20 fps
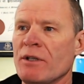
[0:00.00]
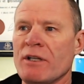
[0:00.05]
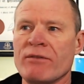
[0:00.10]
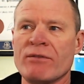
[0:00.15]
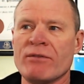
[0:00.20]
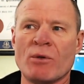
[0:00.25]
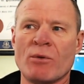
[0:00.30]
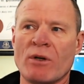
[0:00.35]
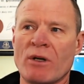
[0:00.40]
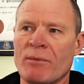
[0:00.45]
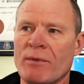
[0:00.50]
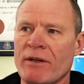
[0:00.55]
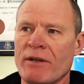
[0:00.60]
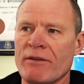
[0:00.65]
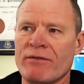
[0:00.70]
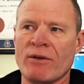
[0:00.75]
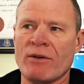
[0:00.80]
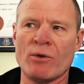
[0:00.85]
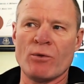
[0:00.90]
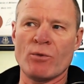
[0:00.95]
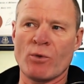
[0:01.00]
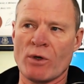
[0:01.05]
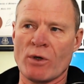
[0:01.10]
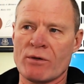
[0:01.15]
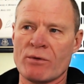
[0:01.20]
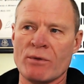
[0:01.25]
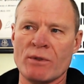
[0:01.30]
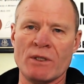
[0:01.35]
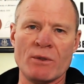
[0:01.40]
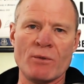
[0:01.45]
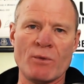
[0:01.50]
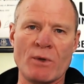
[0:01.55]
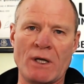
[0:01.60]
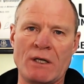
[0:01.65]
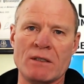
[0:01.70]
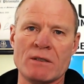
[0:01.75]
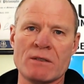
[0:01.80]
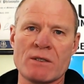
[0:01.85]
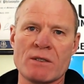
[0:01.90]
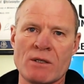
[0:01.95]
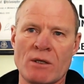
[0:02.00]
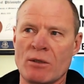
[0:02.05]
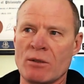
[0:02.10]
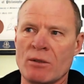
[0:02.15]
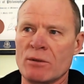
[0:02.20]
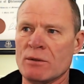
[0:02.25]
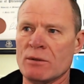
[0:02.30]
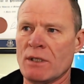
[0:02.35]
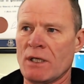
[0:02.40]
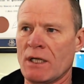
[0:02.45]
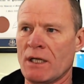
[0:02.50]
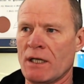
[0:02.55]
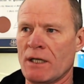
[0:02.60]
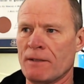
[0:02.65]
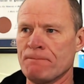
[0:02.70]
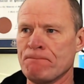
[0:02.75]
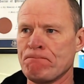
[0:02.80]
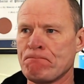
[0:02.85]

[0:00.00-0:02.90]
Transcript: And even the one on my phone worked really well. So uh,